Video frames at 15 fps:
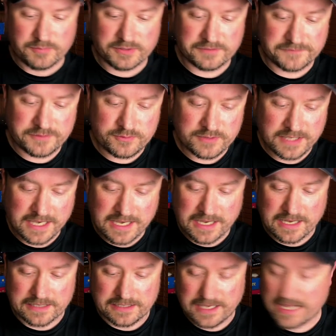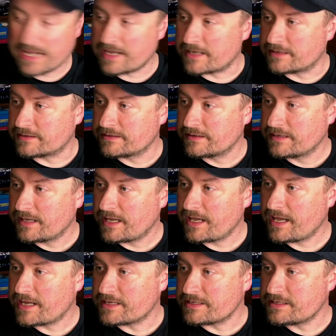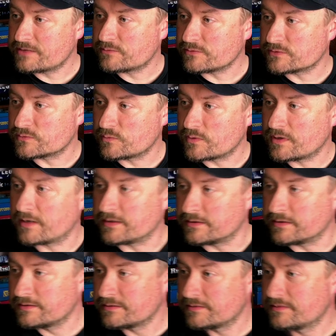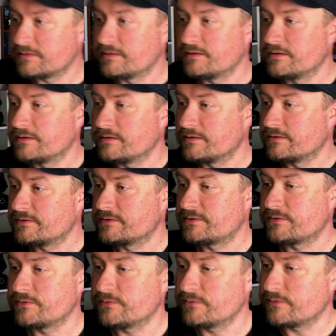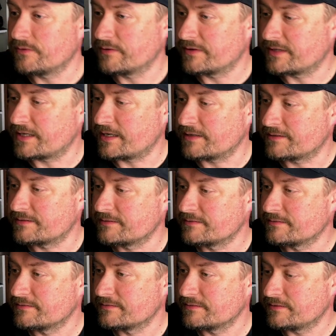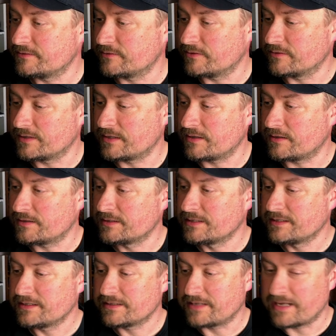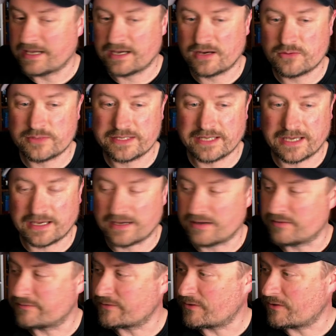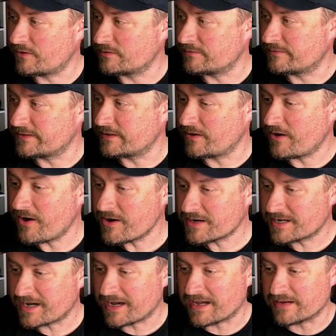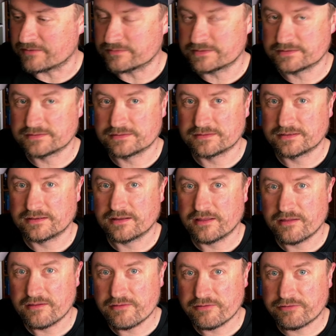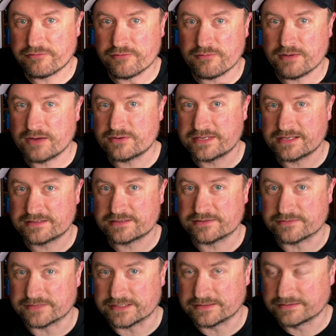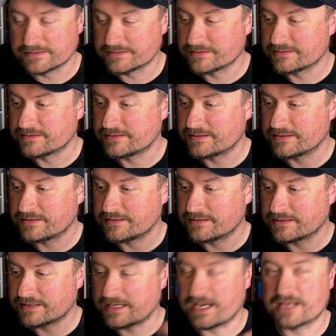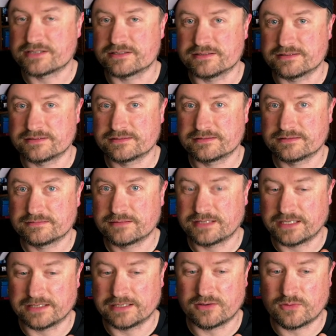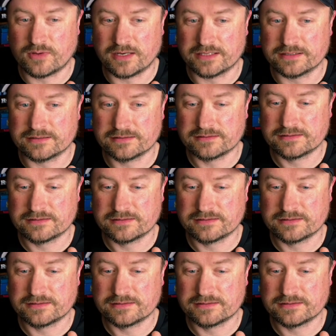But if you were to add and A equals 1 to that URL, now we have all of the archived throughout history caches in Hawaii.